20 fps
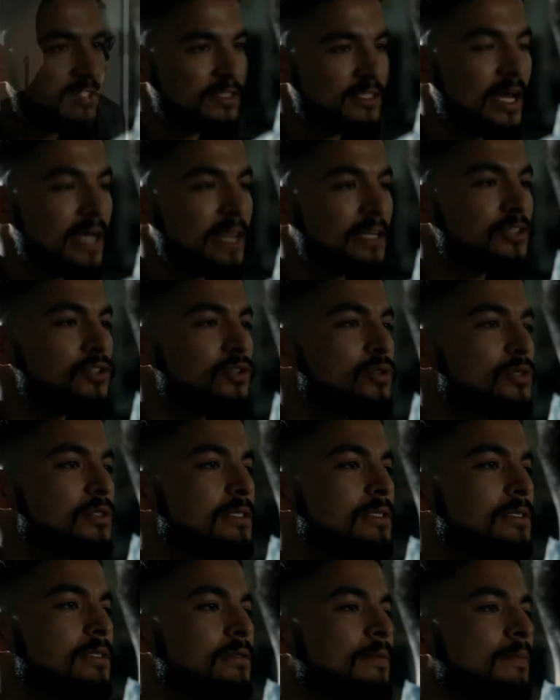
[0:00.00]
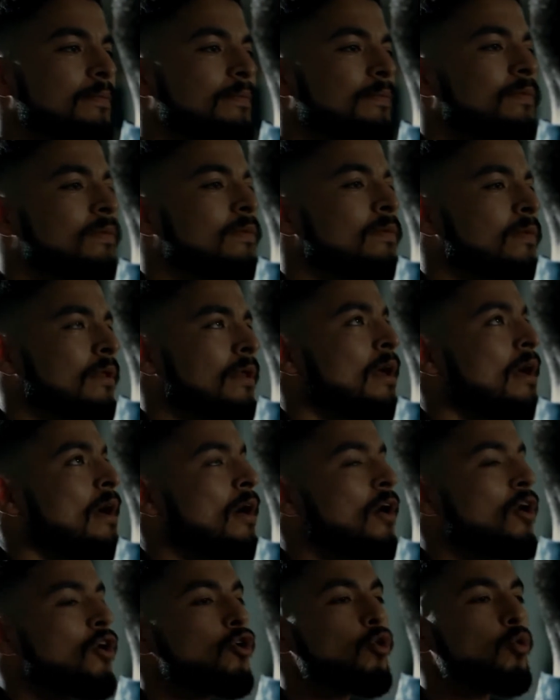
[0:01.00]
you're stacked short,
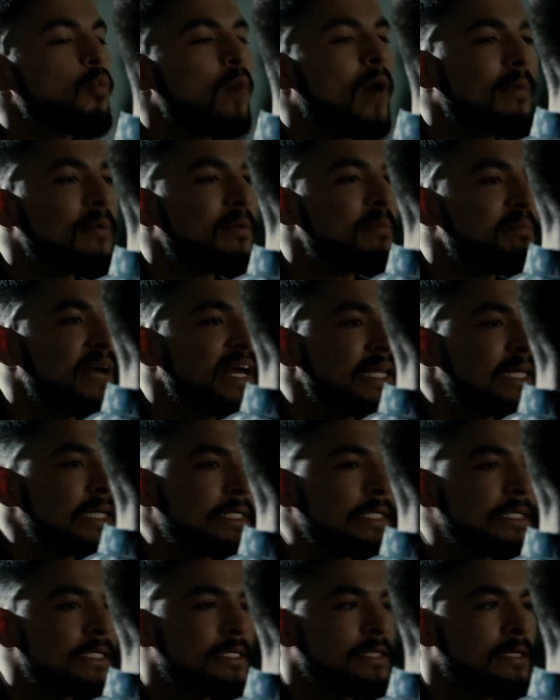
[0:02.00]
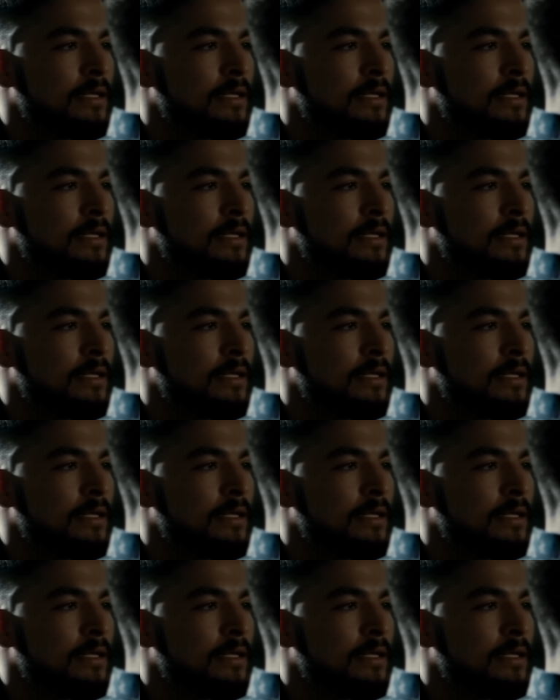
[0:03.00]
go rob a bank.